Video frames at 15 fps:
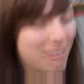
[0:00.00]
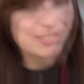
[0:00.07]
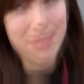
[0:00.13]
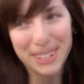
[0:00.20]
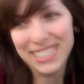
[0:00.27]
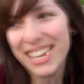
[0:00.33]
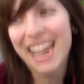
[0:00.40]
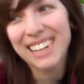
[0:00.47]

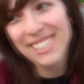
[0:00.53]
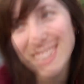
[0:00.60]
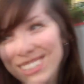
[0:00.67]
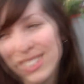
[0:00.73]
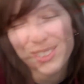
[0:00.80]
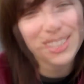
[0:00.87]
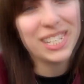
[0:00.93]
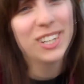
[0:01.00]
to my
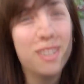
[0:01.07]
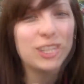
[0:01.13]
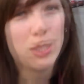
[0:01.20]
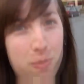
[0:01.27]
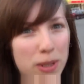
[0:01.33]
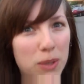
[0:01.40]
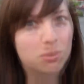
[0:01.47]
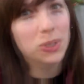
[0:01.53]
taxes. She was saying all
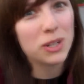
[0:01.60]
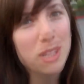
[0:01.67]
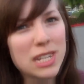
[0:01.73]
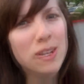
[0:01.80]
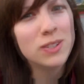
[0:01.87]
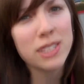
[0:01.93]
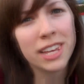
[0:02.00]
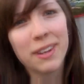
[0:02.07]
these big words
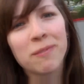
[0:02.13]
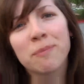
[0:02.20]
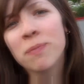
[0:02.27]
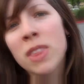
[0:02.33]
and I was like,